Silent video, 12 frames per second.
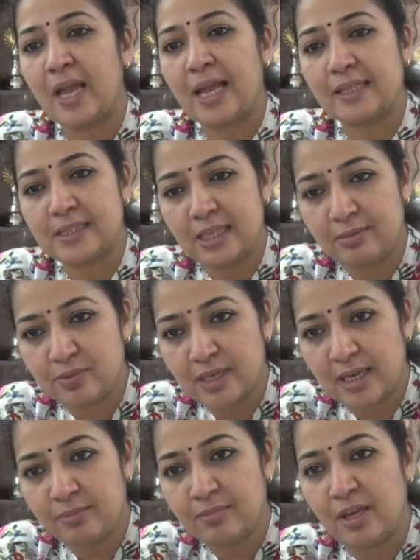At the same
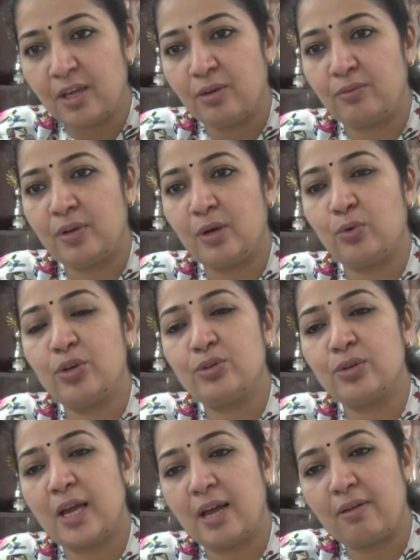time, we are going
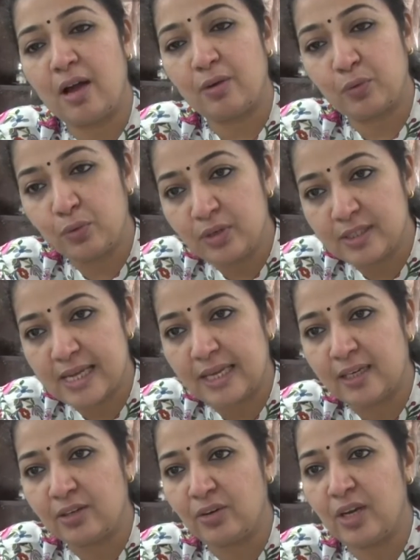to have our own
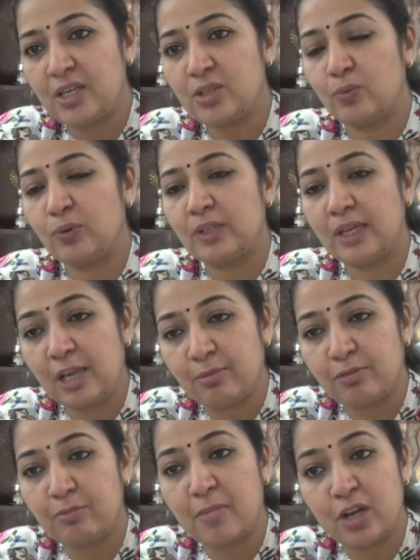designer range with the name
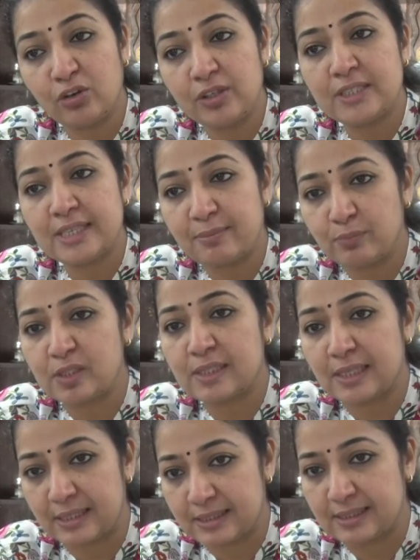of Maluti Temple
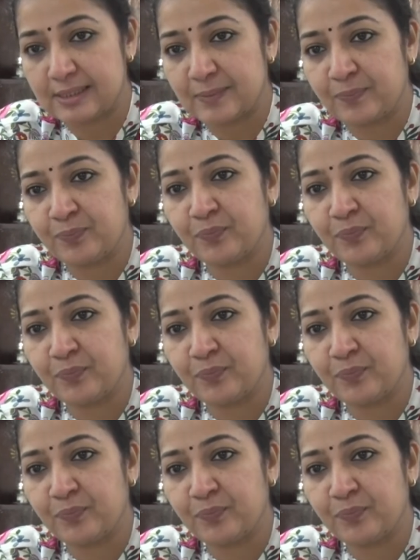Silks.